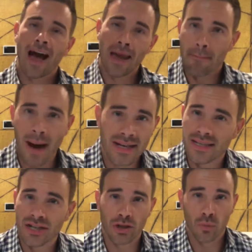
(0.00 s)
In my
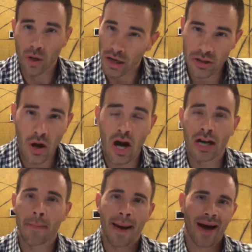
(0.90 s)
session, we're going to
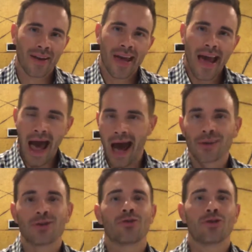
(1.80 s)
talk about
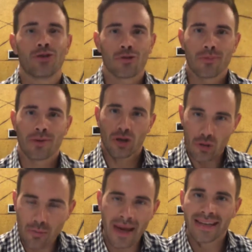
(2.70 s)
how do
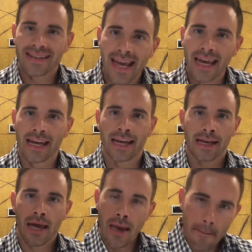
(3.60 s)
you
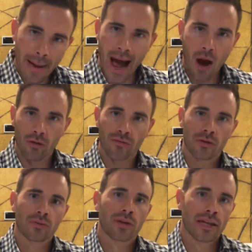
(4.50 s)
maintain
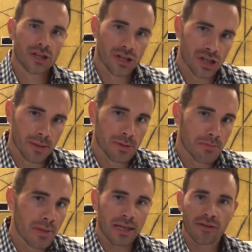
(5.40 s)
powerful relationships,
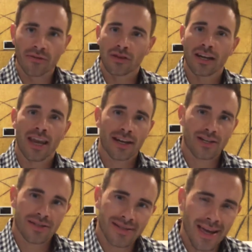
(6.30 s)
meaningful
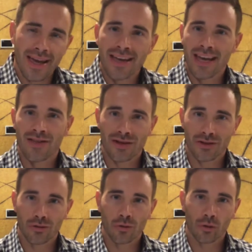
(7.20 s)
connections in
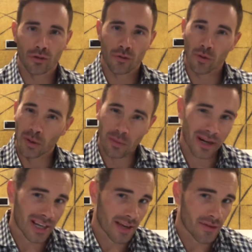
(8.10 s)
this new world of work. We're
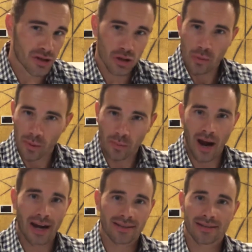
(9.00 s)
going to give you super
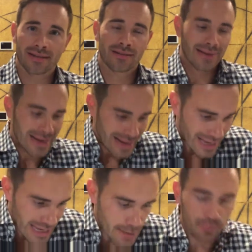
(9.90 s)
practical,
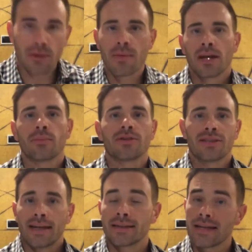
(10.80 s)
implementable
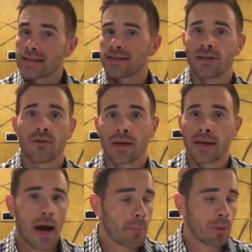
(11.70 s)
techniques that you
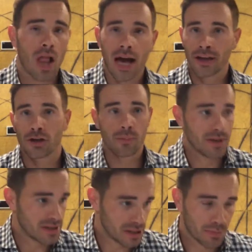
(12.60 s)
can apply in your business,